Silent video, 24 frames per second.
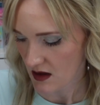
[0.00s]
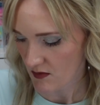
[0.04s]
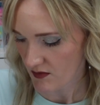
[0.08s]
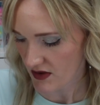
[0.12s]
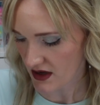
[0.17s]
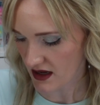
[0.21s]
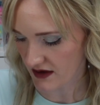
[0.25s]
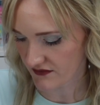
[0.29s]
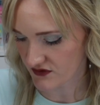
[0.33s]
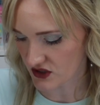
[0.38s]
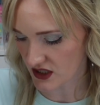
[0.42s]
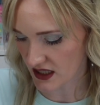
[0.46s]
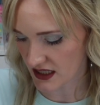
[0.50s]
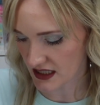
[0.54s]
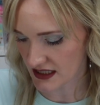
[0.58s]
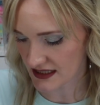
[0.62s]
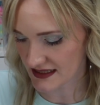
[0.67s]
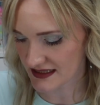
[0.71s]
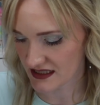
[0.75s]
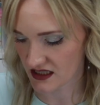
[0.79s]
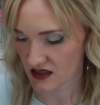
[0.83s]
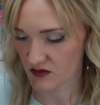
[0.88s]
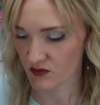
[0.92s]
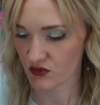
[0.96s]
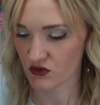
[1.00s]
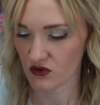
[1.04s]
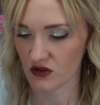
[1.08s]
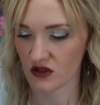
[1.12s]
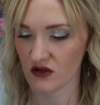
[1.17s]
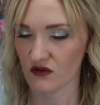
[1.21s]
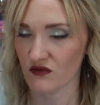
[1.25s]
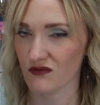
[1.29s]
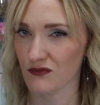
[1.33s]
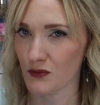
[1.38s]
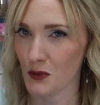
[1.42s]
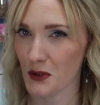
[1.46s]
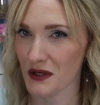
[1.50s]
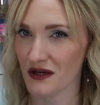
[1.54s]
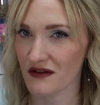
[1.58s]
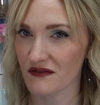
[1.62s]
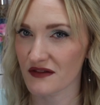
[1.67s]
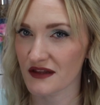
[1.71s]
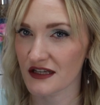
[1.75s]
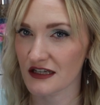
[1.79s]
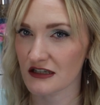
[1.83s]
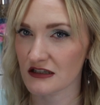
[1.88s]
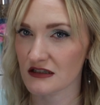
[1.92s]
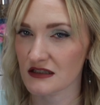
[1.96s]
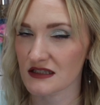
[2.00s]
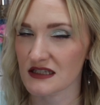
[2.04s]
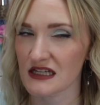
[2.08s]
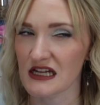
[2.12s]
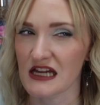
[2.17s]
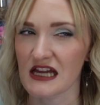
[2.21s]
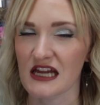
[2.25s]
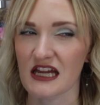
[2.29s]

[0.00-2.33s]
But I've tried a sample of one of theirs,